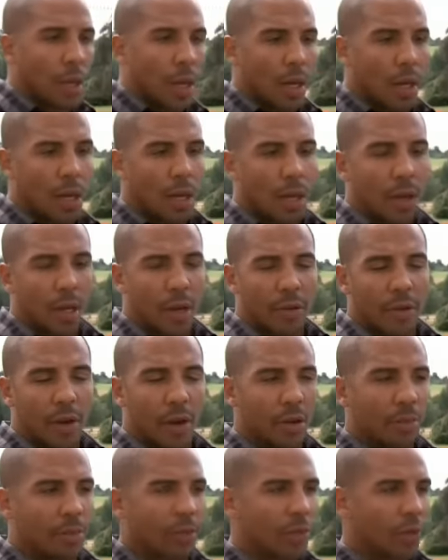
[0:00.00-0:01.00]
I've
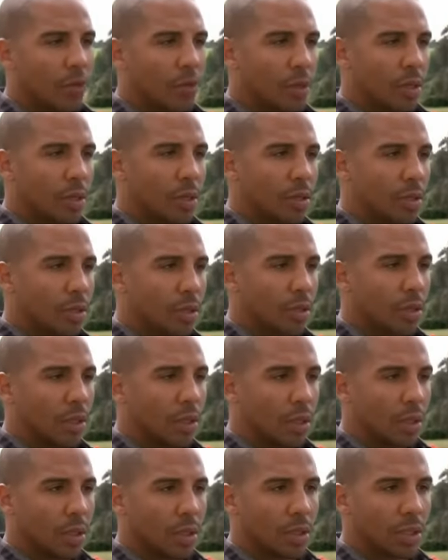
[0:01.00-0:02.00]
heard it before.
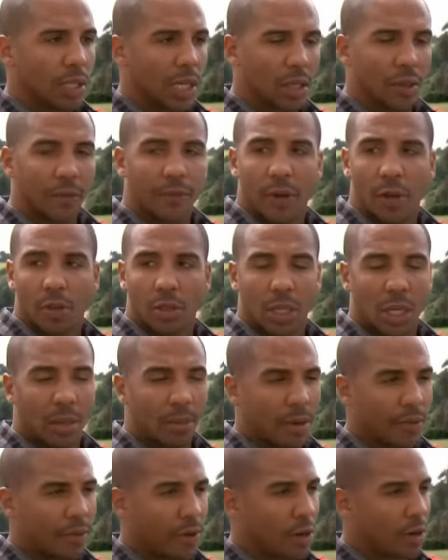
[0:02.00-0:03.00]
It's not the first
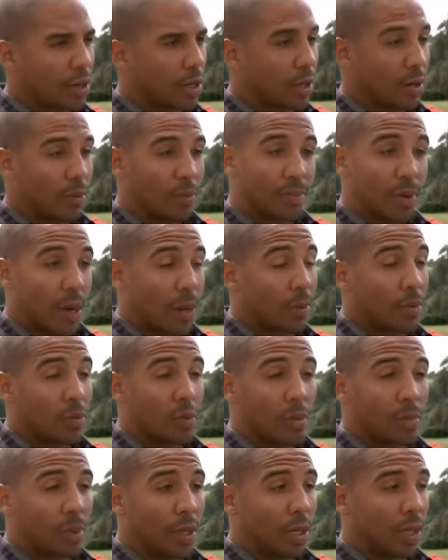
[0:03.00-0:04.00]
time I've heard it, and it probably
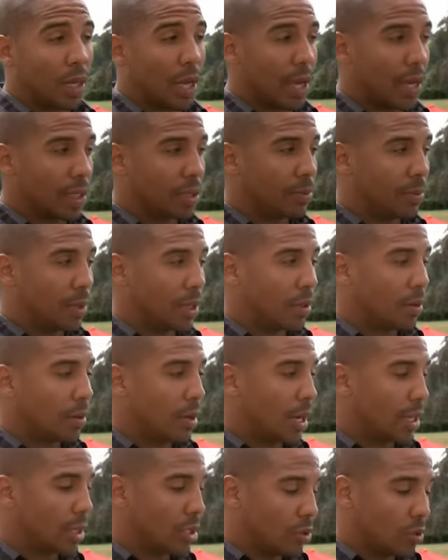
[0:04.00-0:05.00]
won't be the last, but
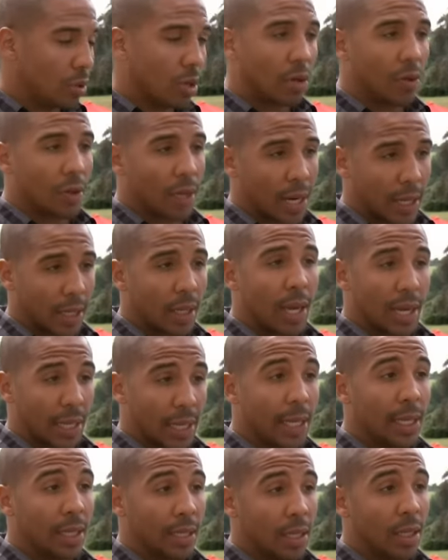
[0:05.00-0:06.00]
I do know that I
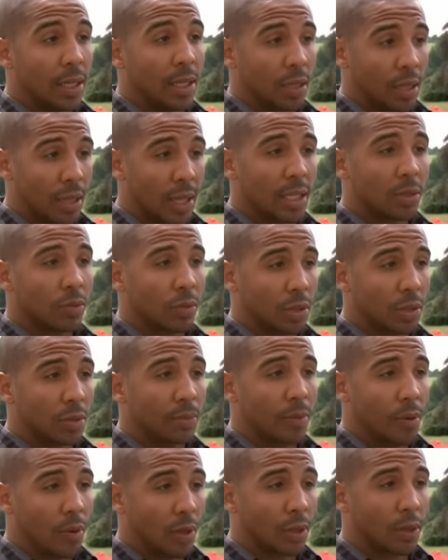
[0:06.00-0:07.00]
get it done, and that's what's
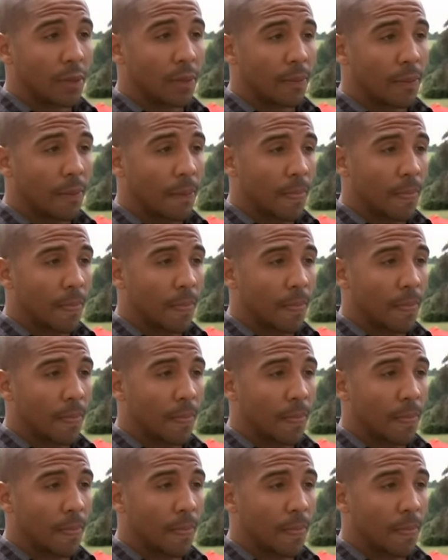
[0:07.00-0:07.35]
important.